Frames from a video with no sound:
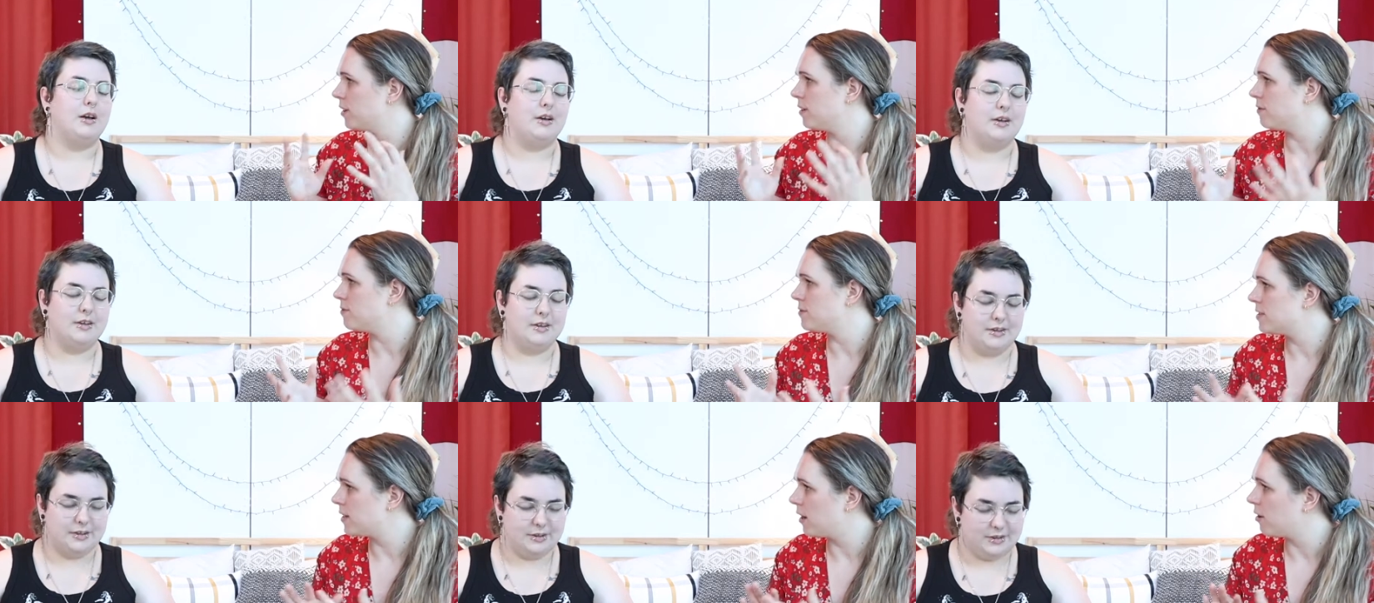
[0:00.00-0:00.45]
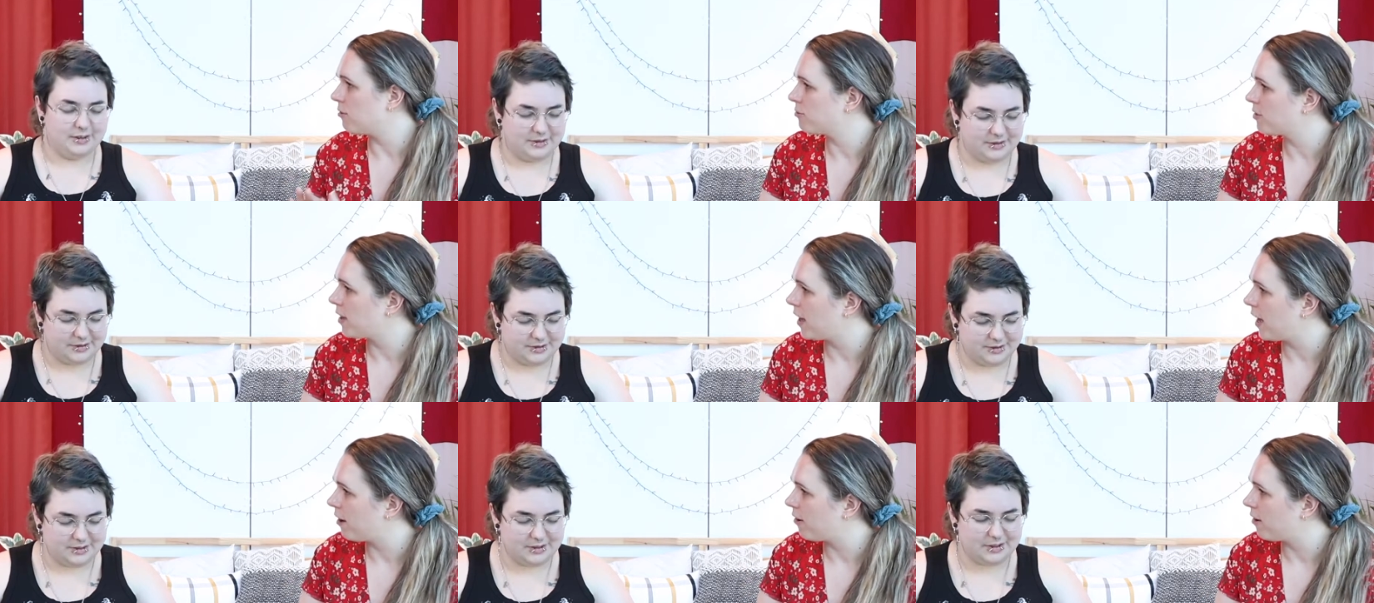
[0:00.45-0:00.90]
Speaker 1: of
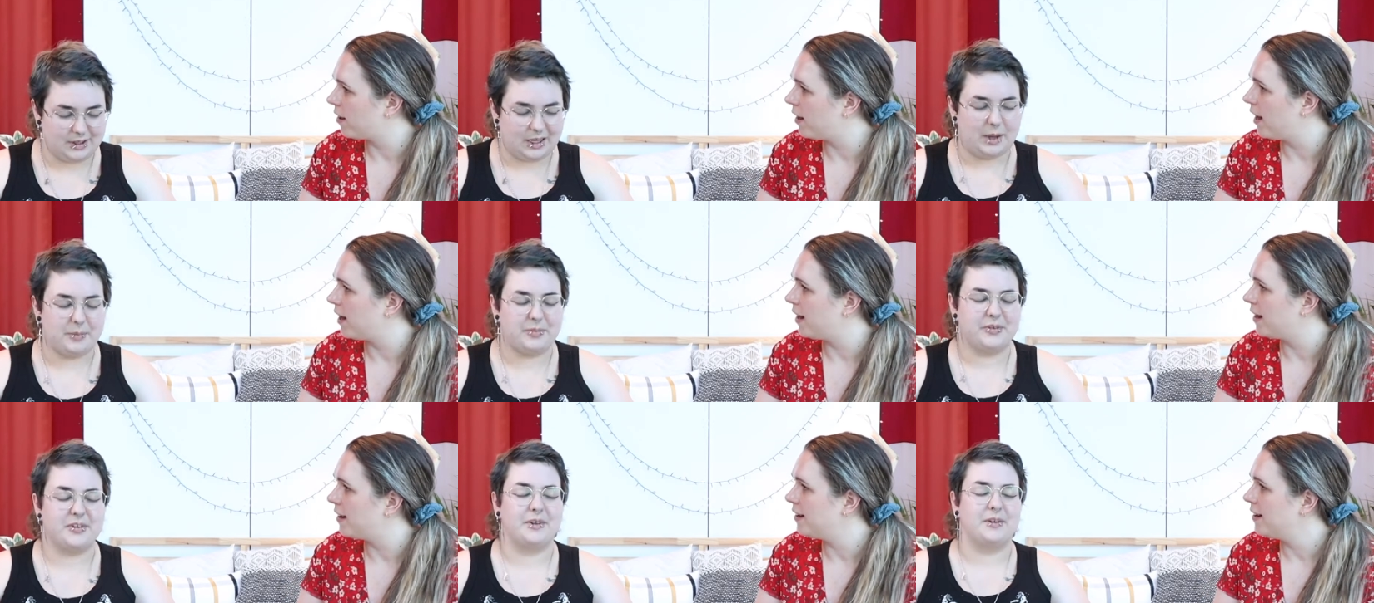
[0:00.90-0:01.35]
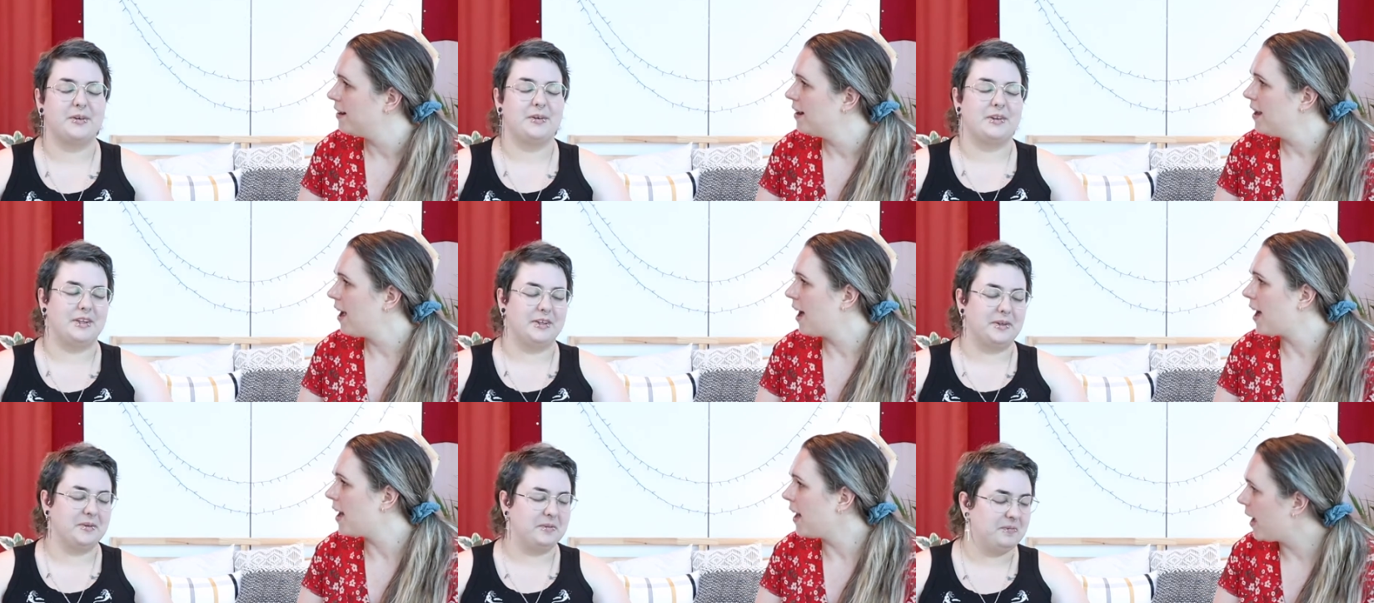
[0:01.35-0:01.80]
self-care
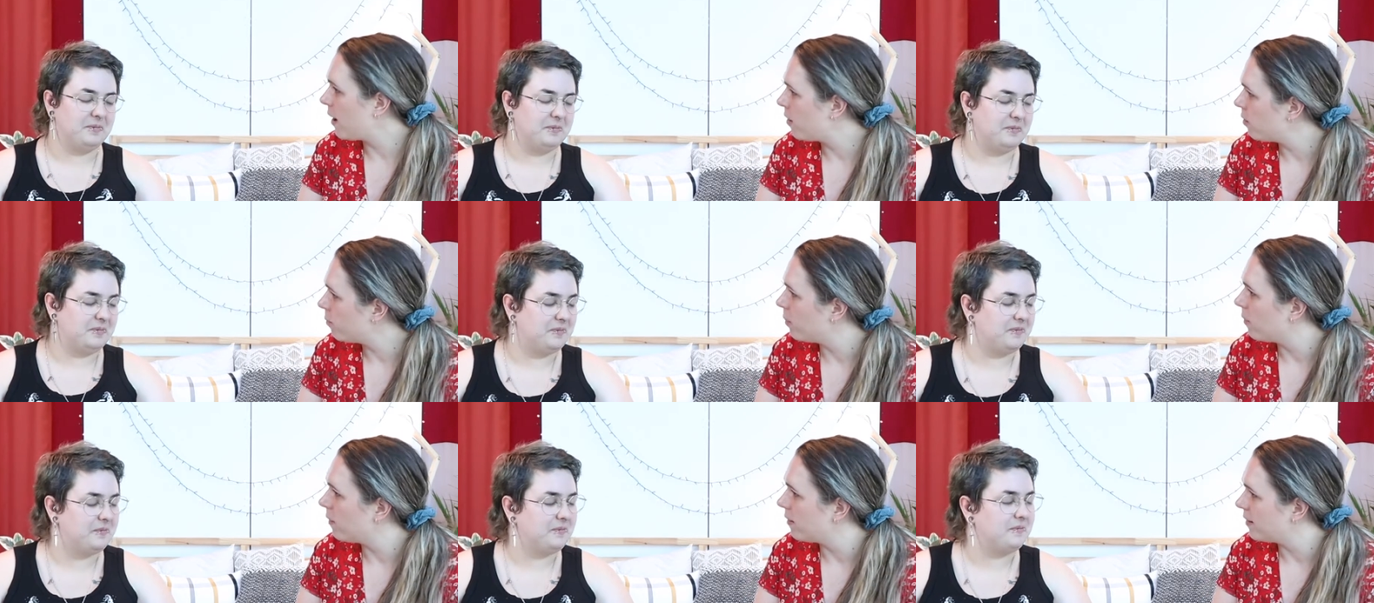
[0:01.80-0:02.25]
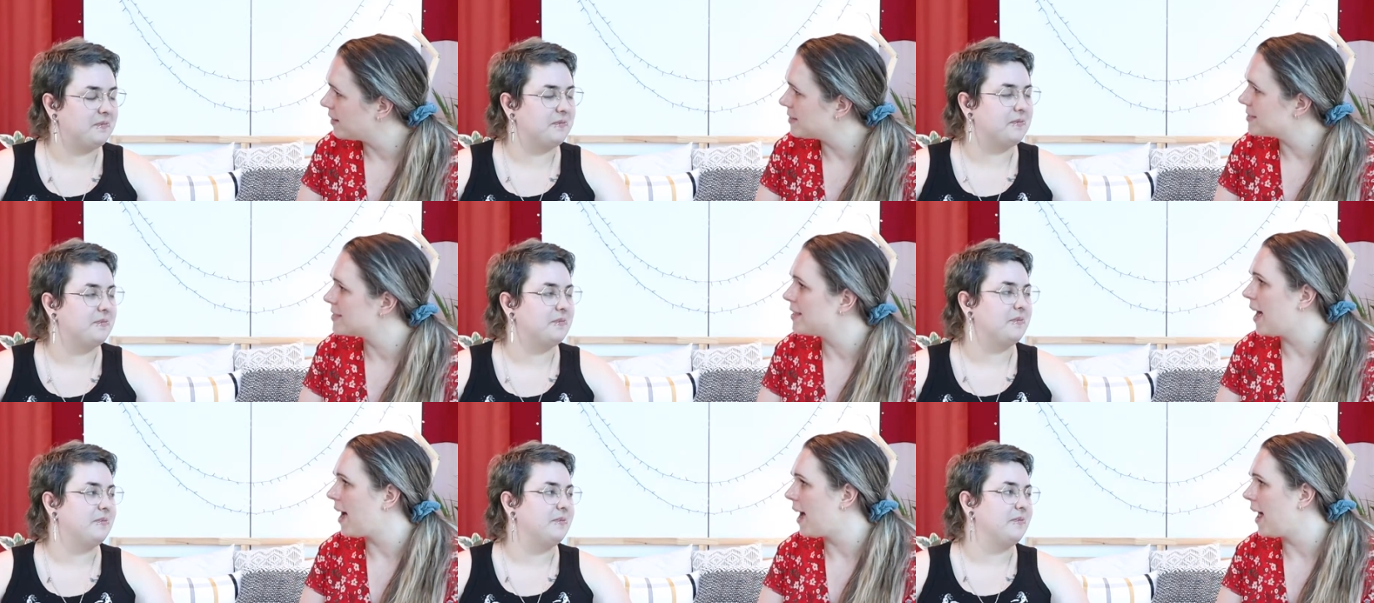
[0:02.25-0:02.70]
absolutely and how important
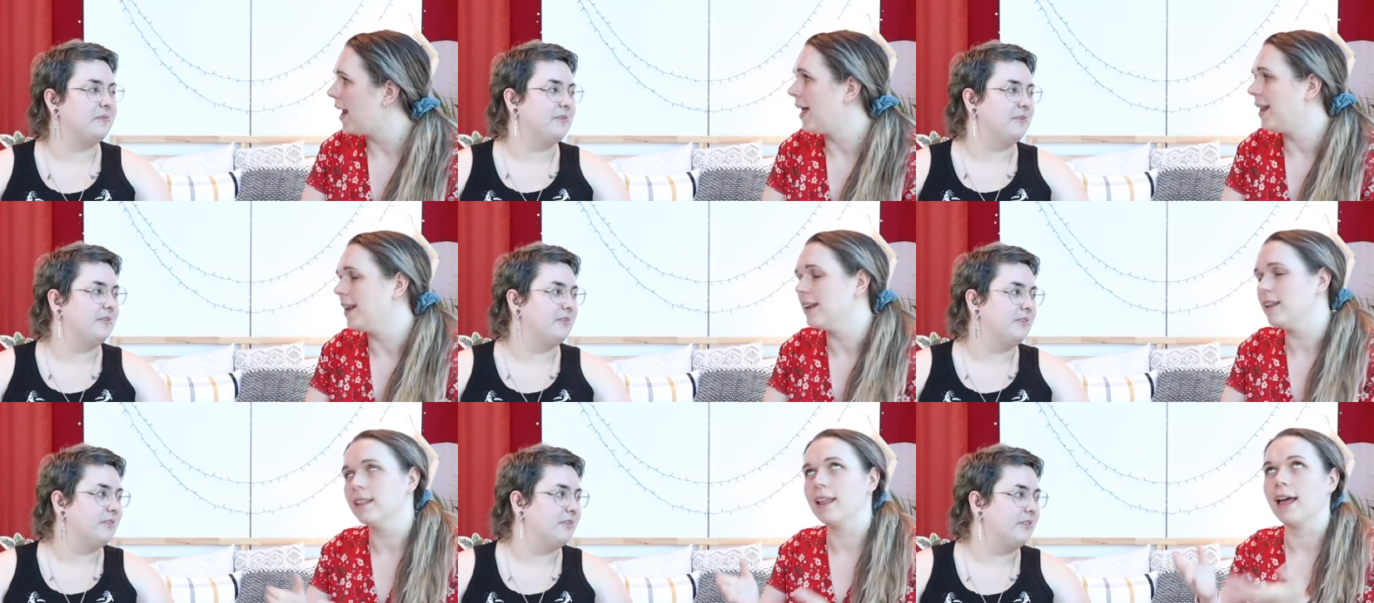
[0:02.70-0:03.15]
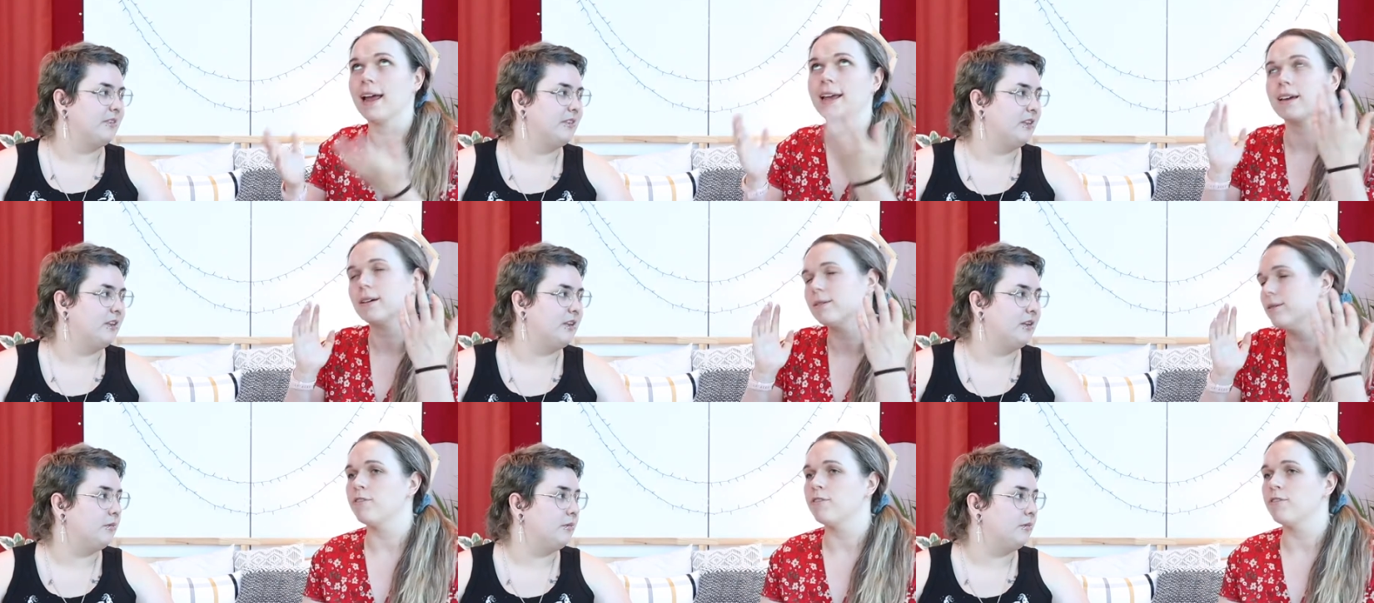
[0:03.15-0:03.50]
is that and like